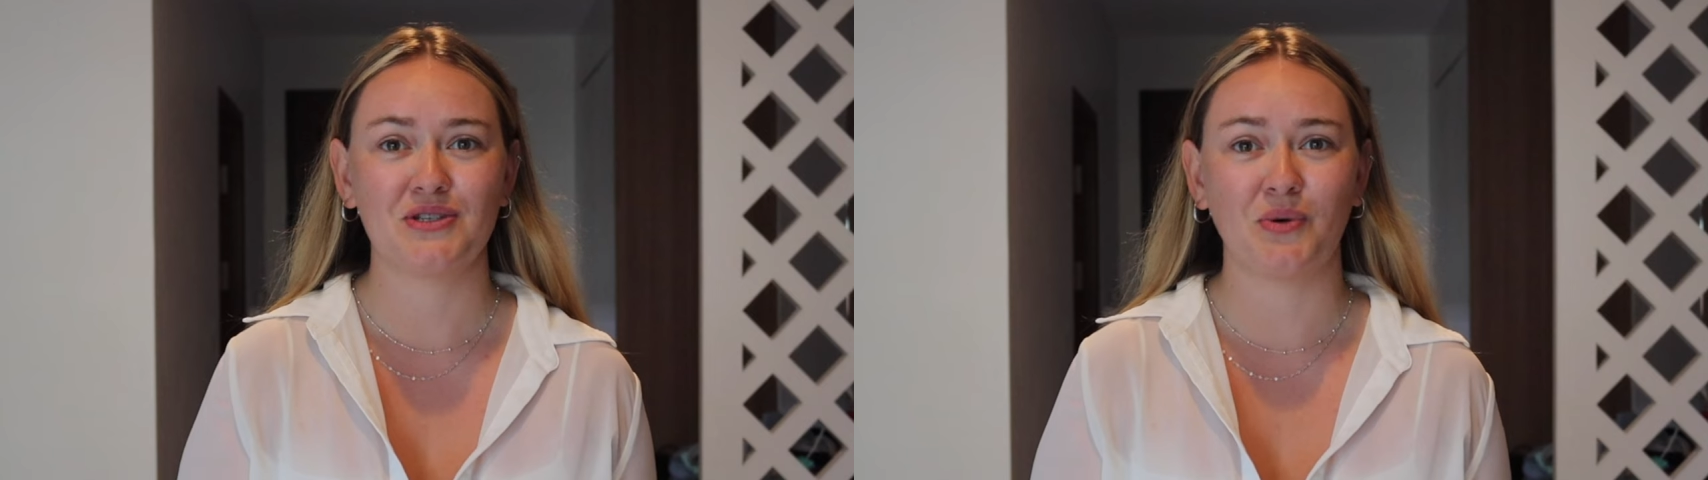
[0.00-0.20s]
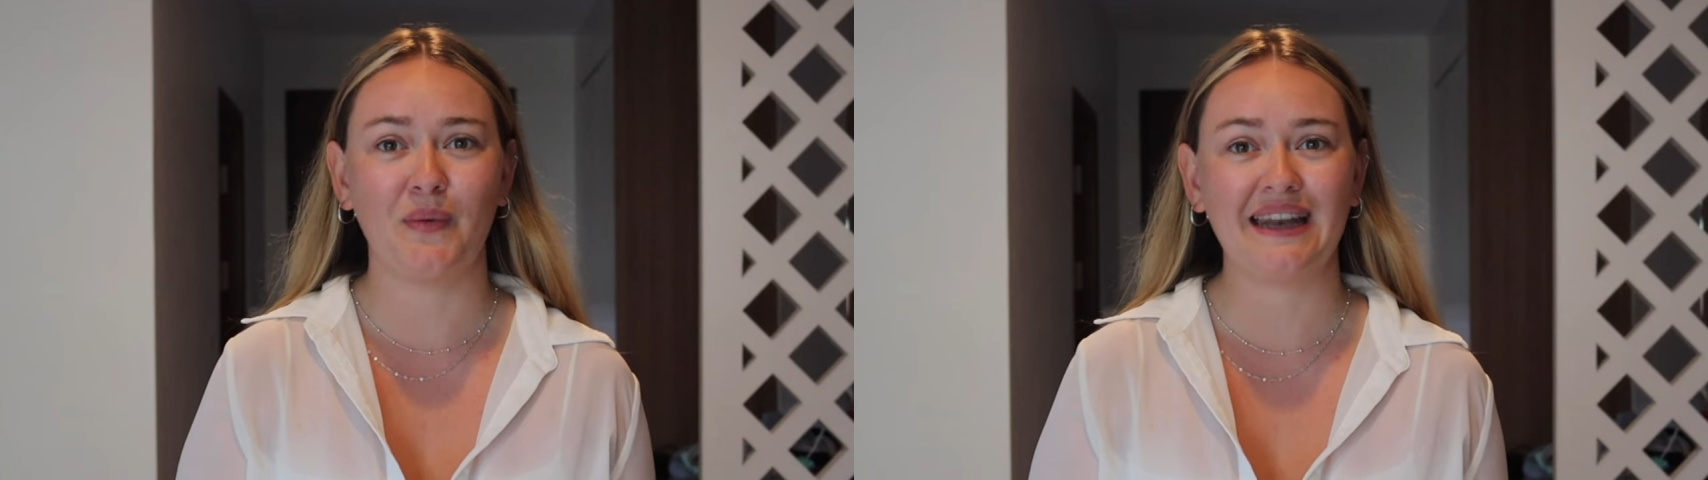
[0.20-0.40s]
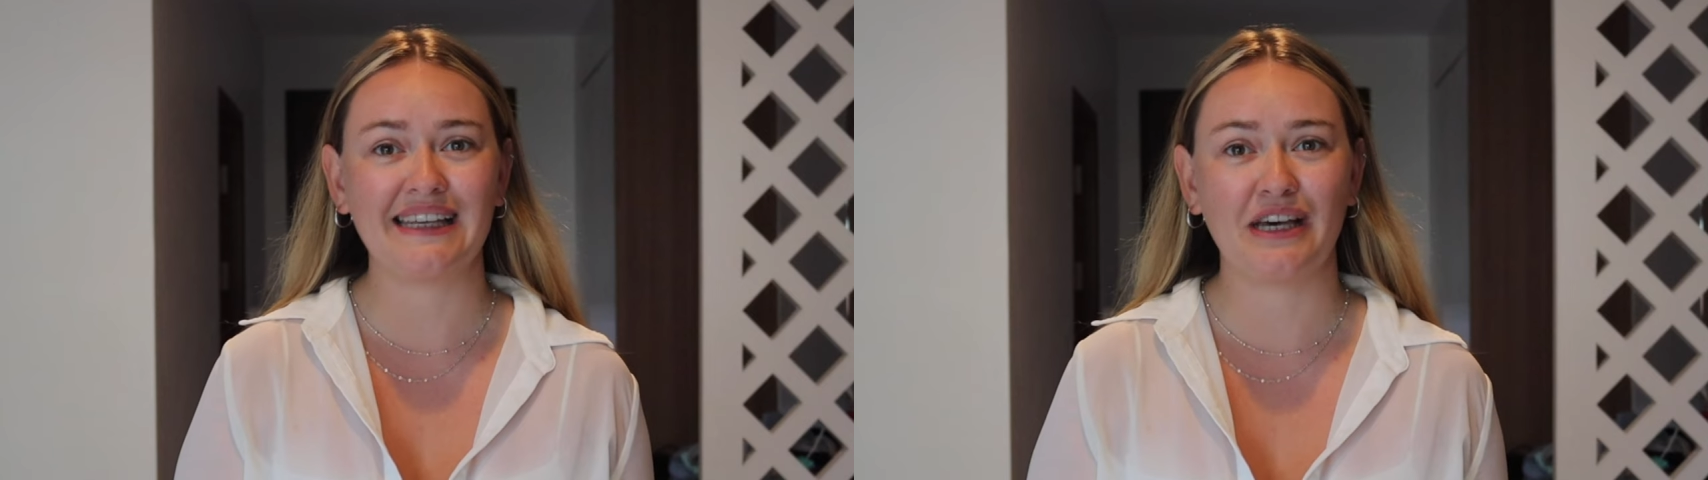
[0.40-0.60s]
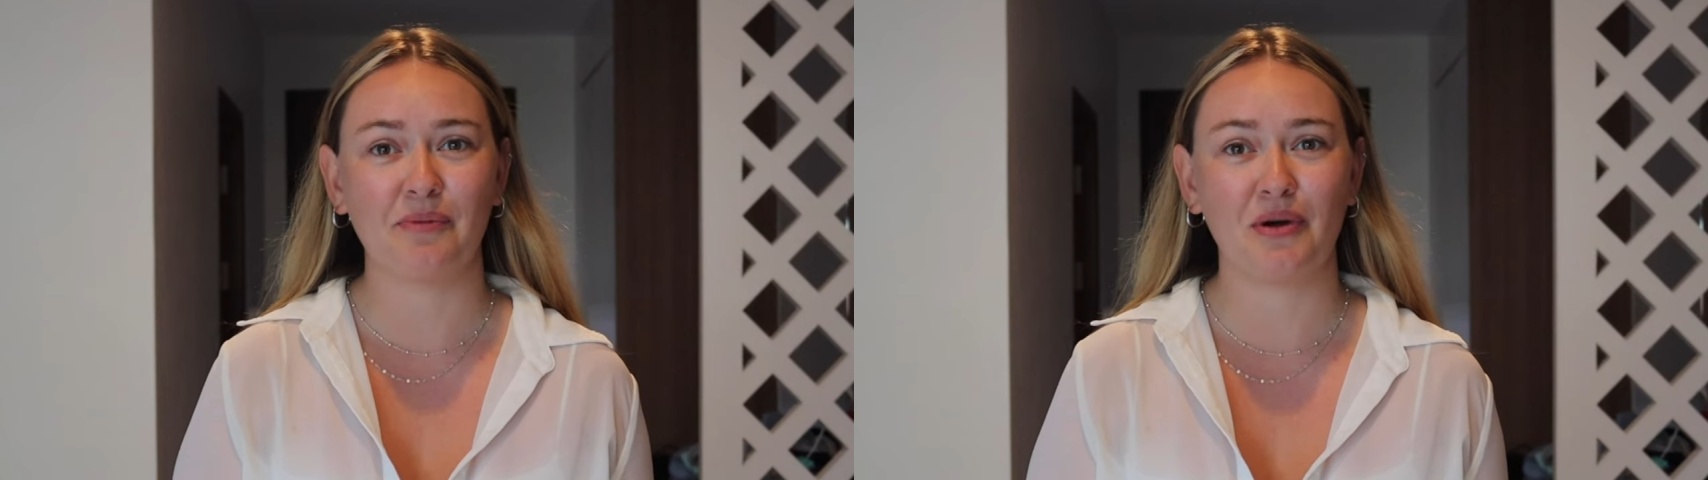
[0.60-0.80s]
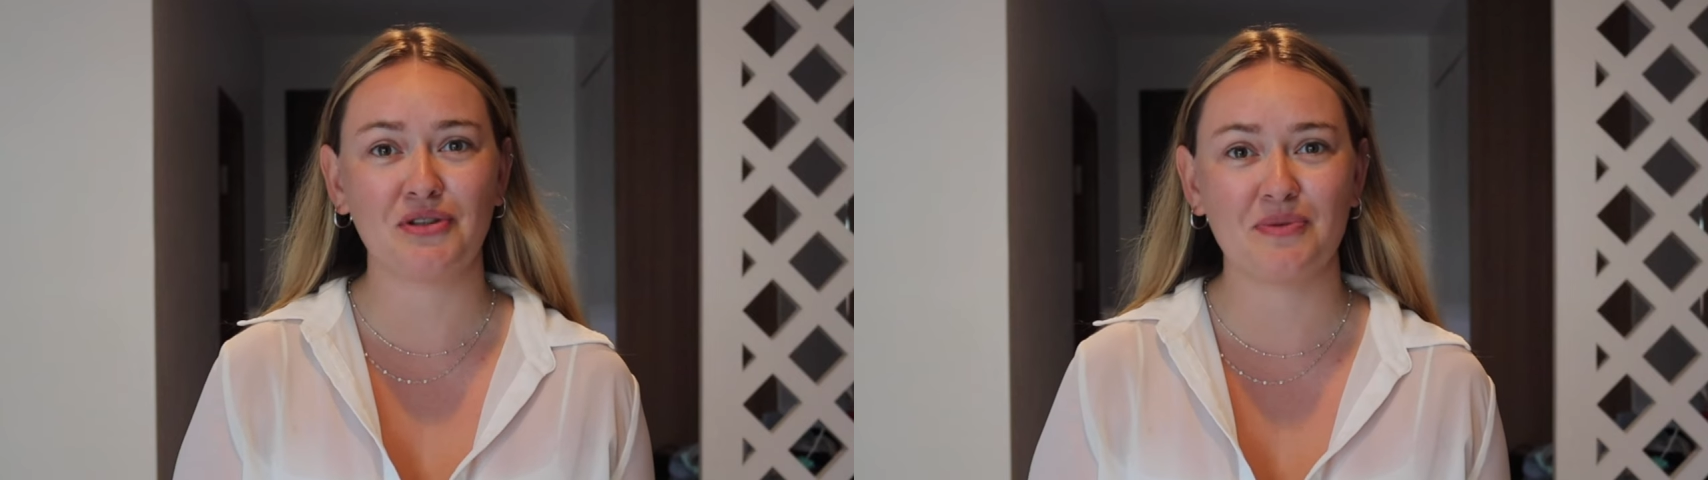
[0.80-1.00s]
So when GALE
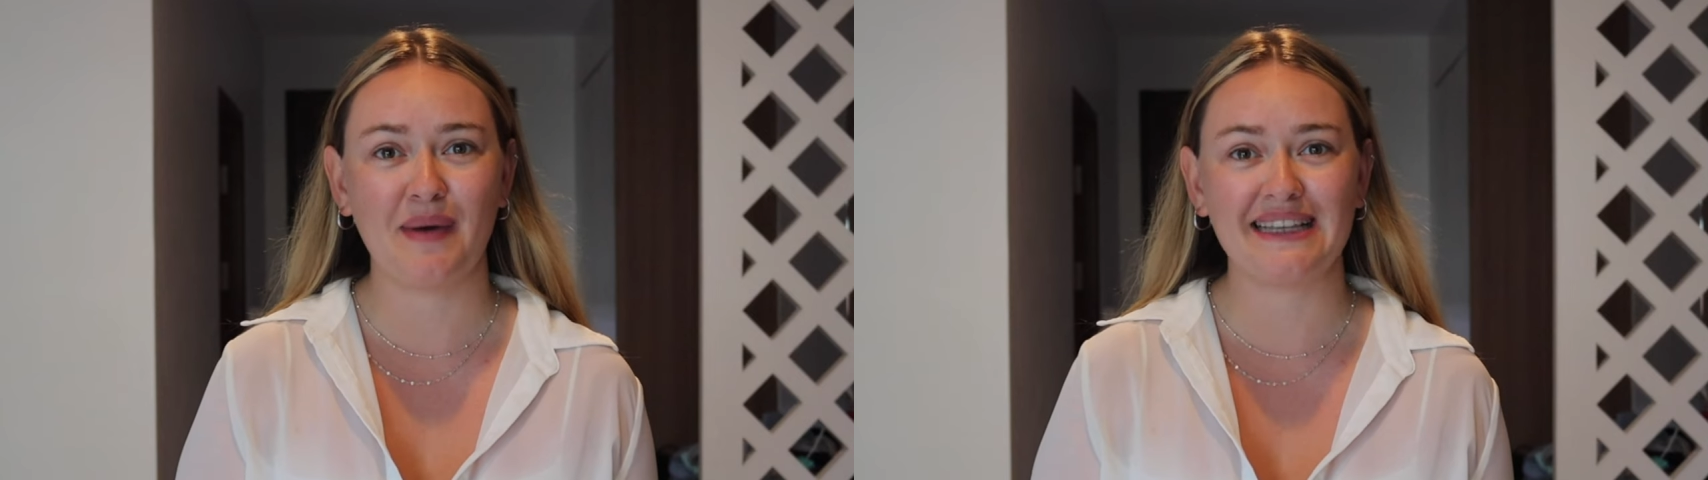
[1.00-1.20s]
brought to my